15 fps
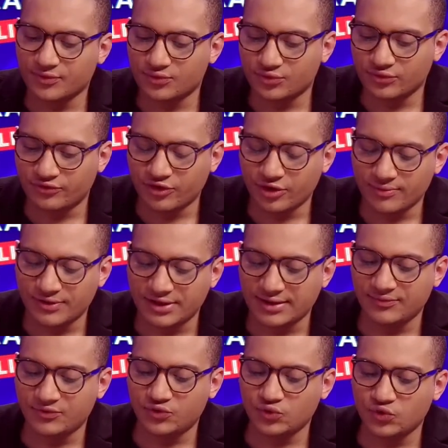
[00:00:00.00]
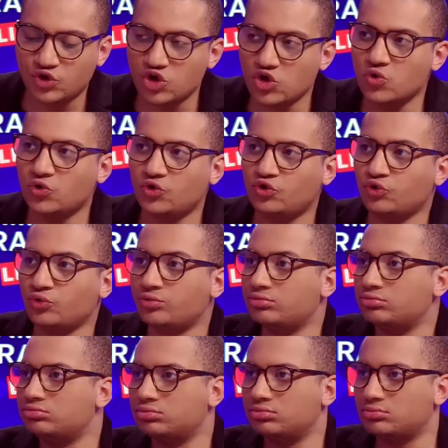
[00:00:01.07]
form them to go to
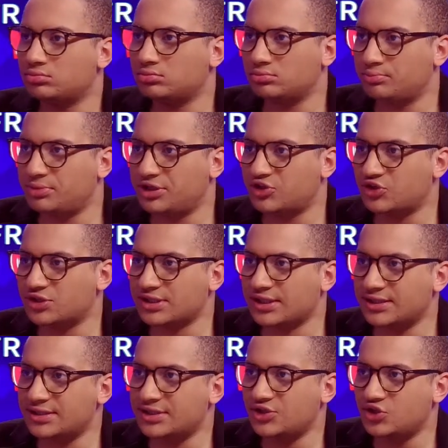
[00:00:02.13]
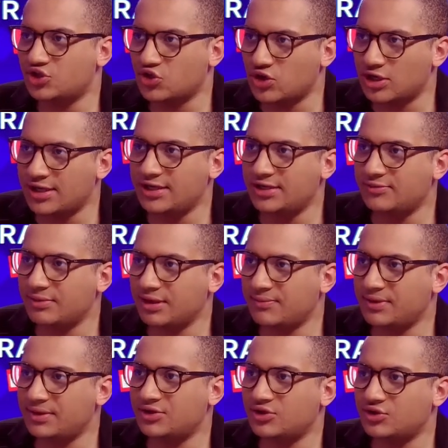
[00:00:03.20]
big society and to lead
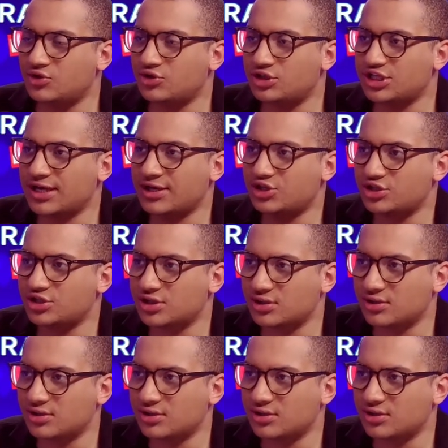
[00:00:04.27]
maybe the change?